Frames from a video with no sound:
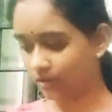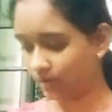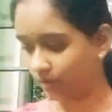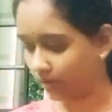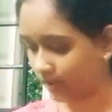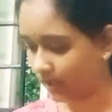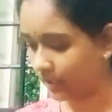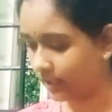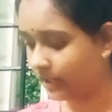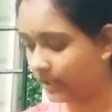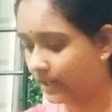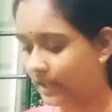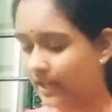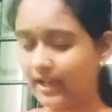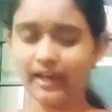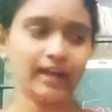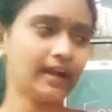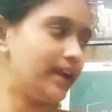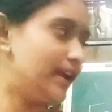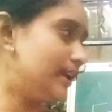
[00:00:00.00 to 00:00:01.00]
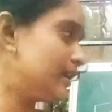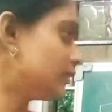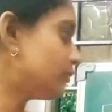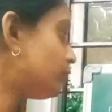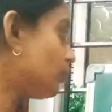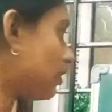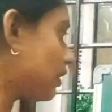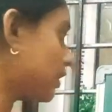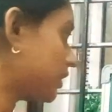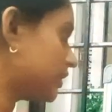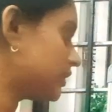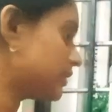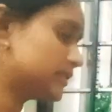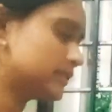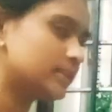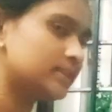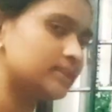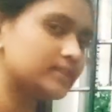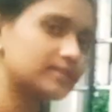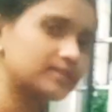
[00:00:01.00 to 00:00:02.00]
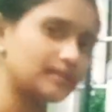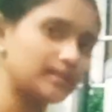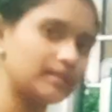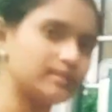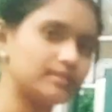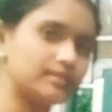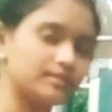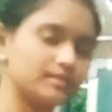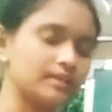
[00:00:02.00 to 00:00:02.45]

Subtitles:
Okay, and forensic science,